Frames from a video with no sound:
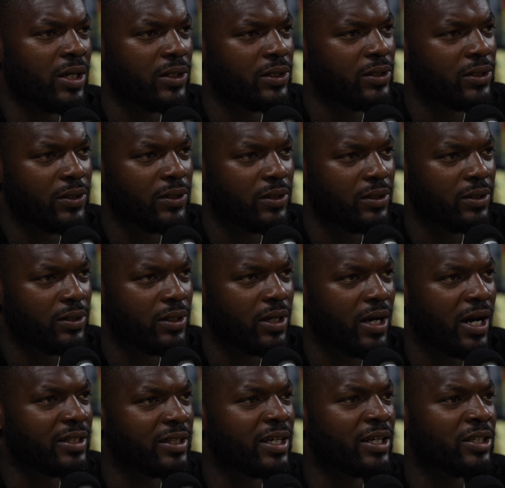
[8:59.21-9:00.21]
No. Yeah.
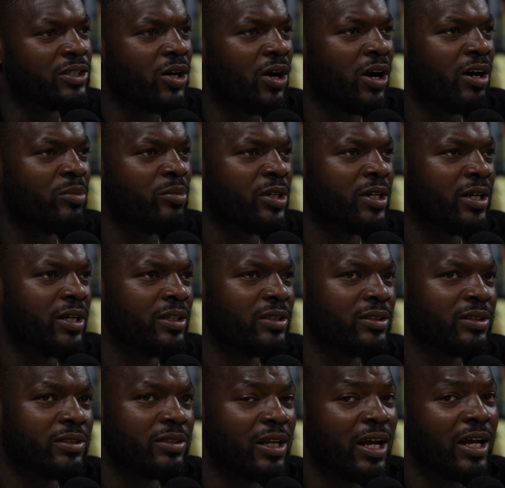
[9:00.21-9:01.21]
I think it's hard
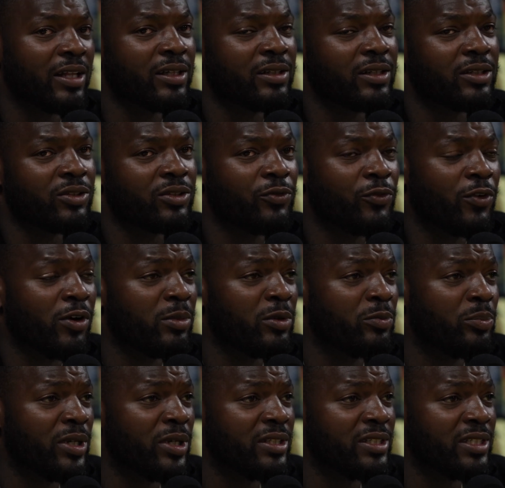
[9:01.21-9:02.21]
because I think there's a form of